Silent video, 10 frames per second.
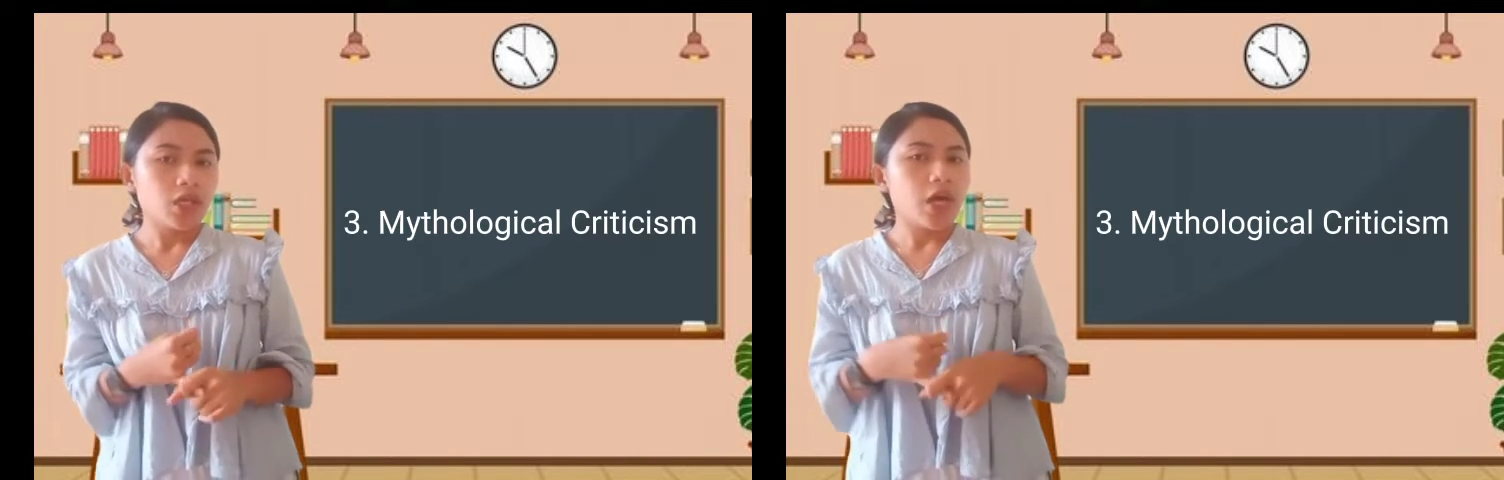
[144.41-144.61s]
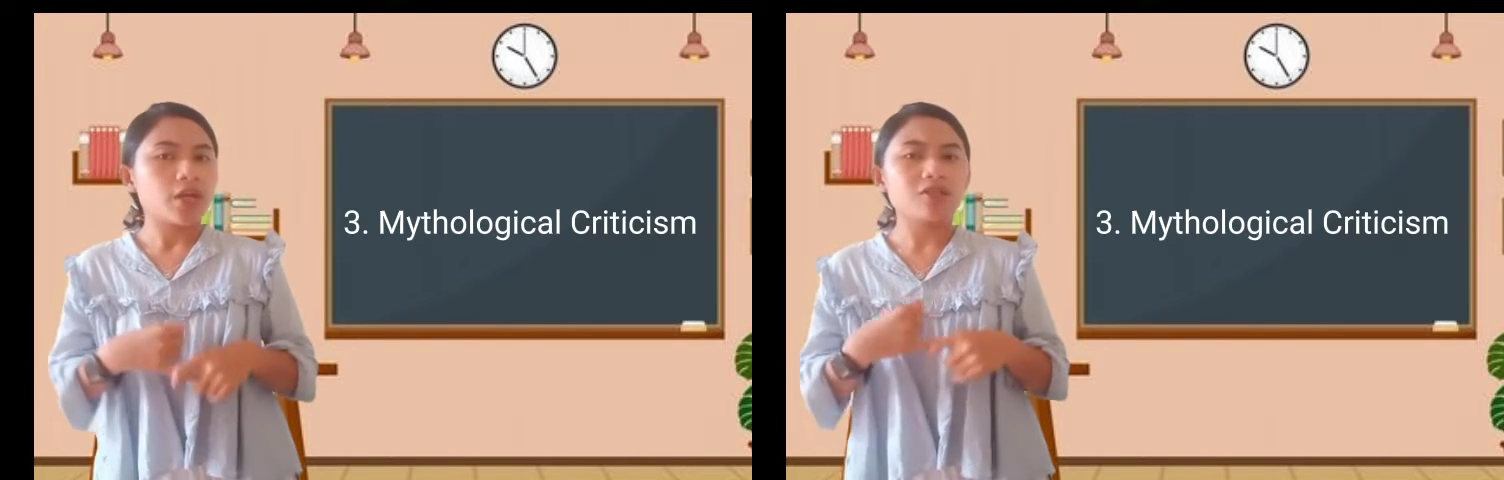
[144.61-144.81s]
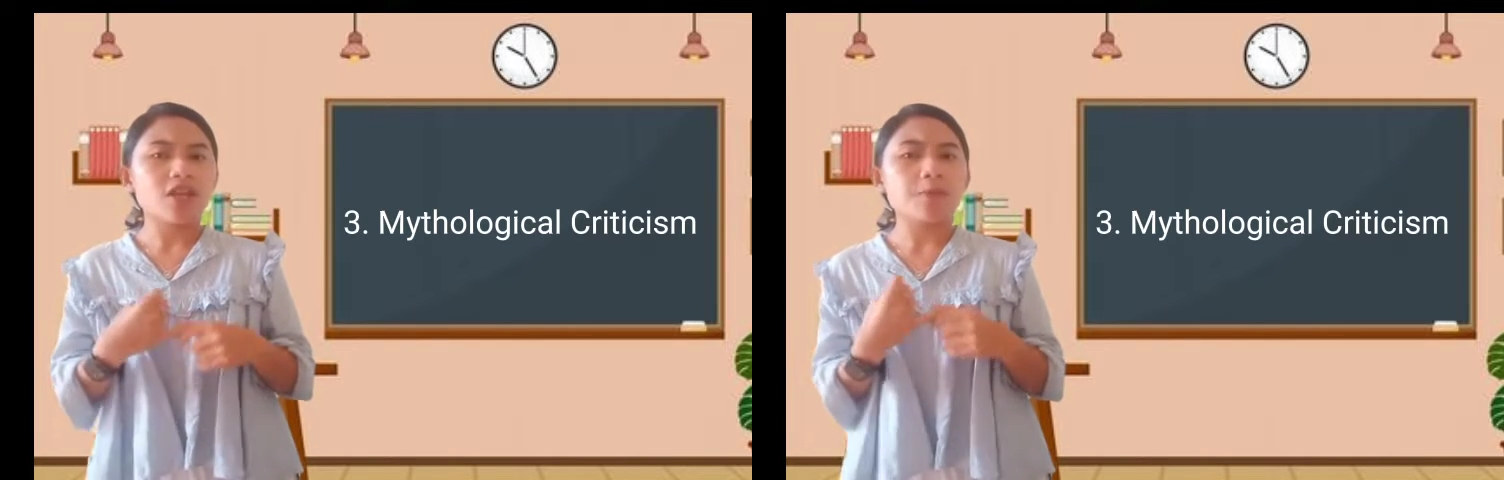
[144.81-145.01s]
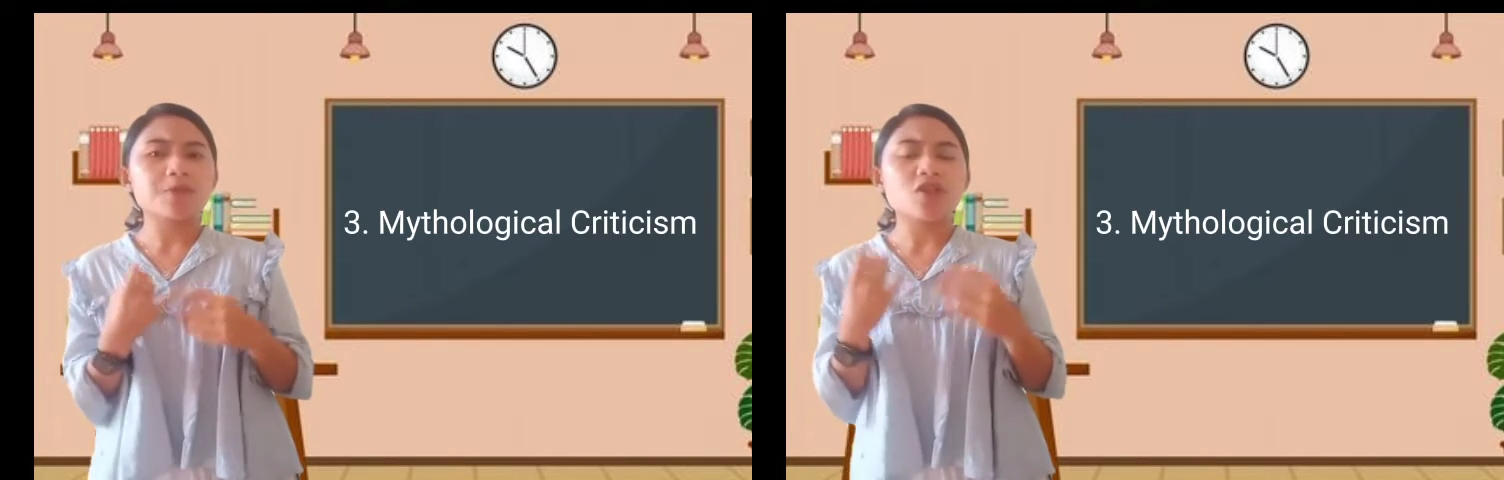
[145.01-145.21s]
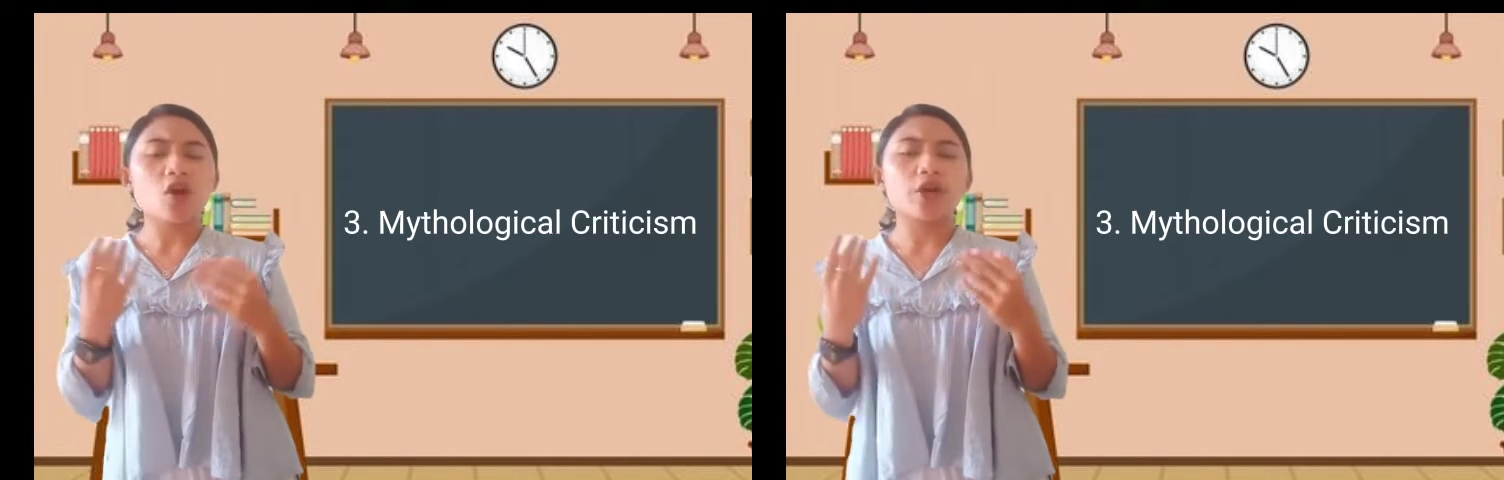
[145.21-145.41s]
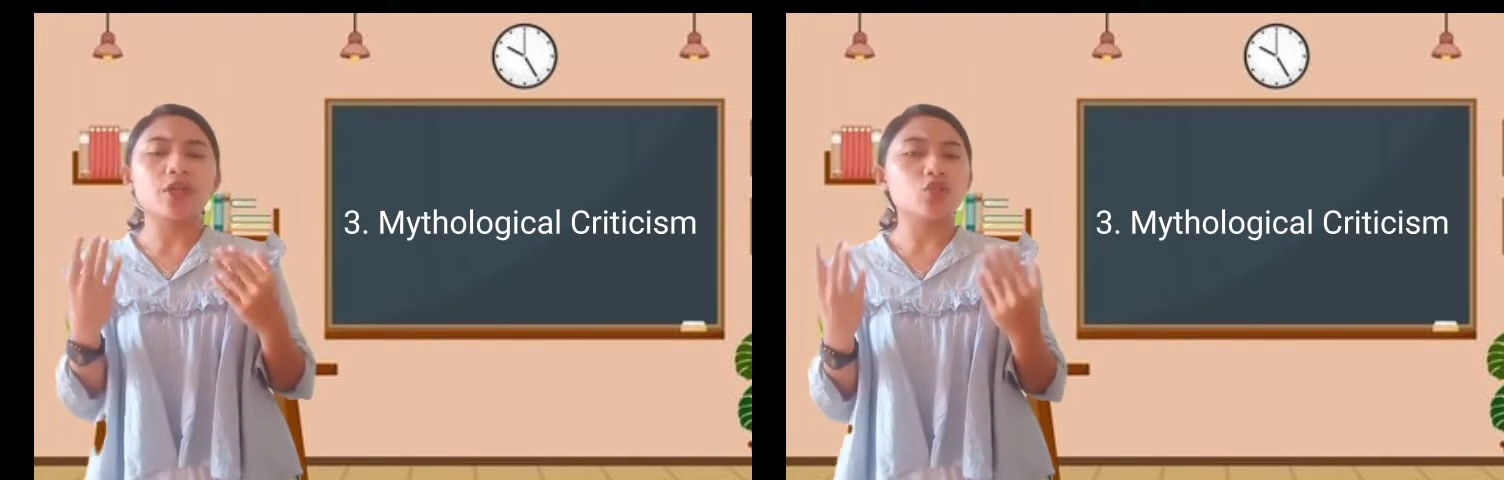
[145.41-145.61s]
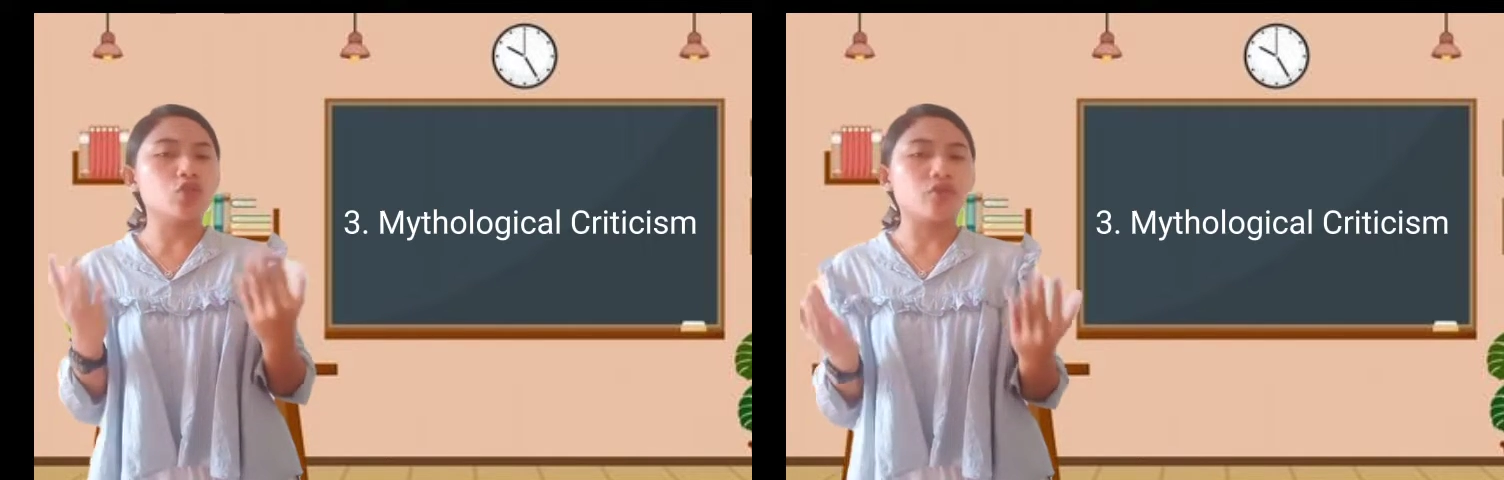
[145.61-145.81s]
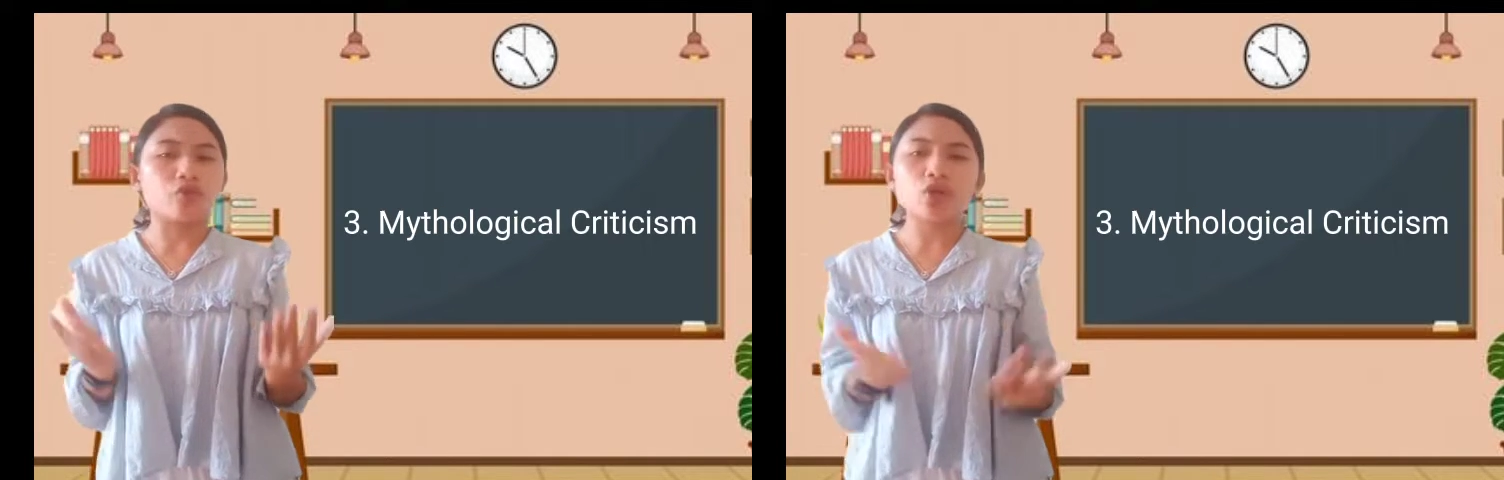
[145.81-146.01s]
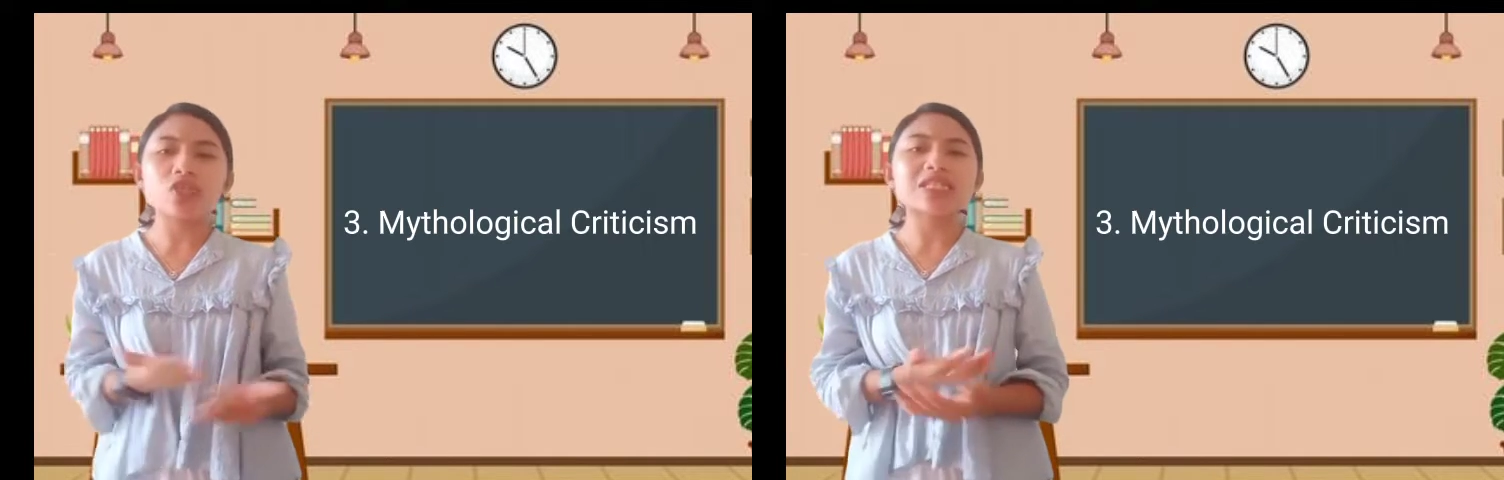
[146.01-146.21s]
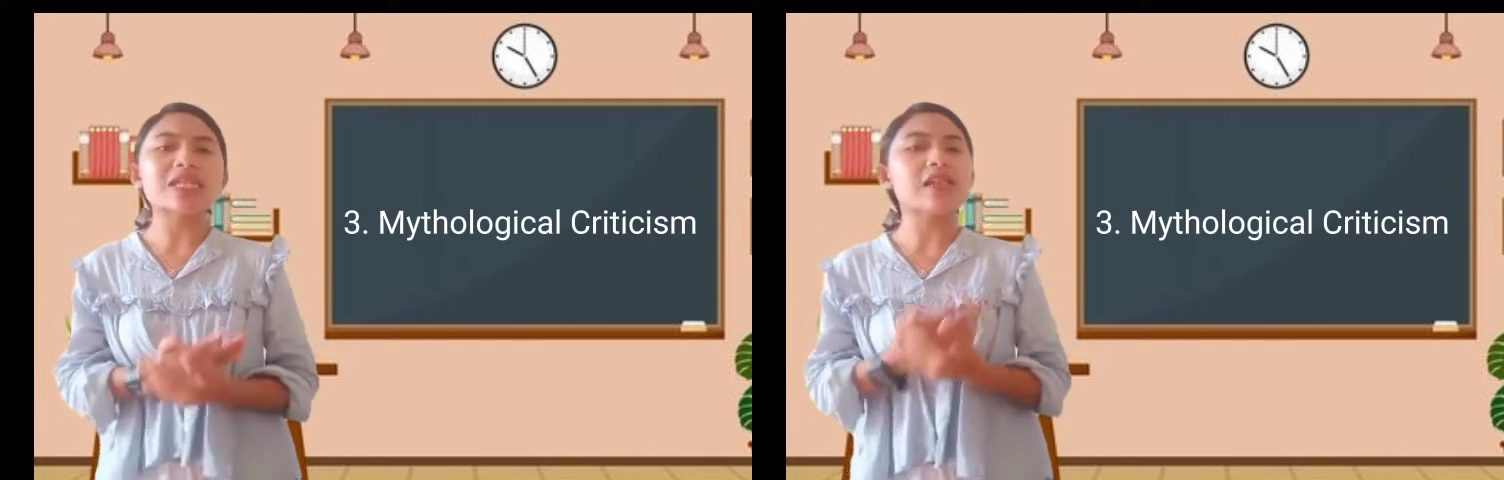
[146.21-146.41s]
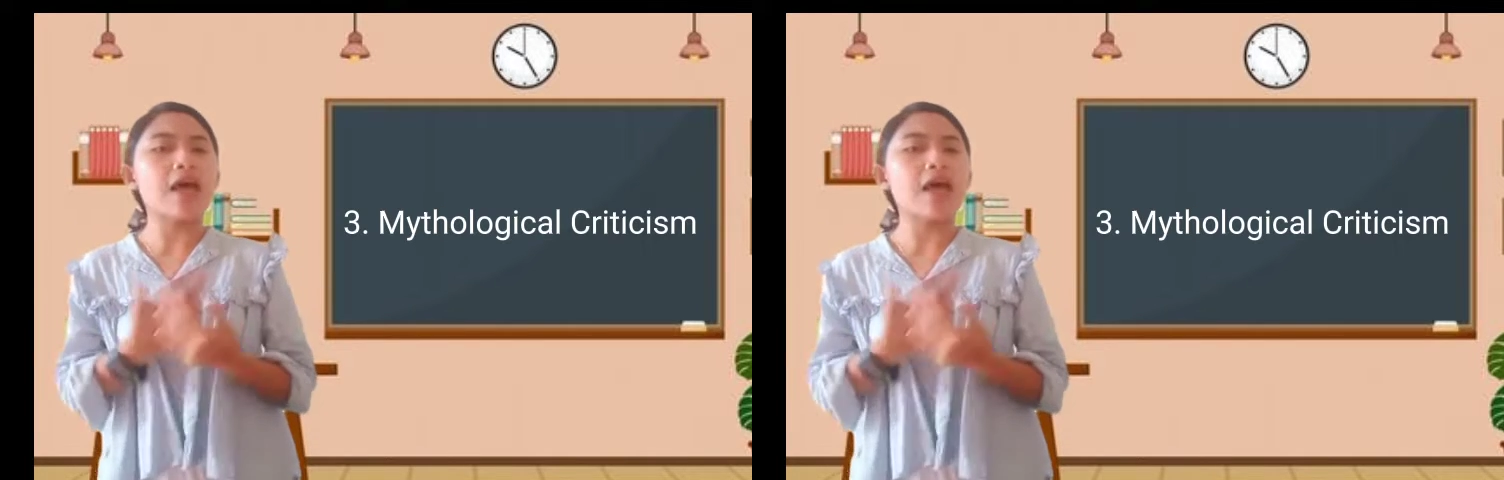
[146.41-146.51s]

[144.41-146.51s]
Archetypes are the universal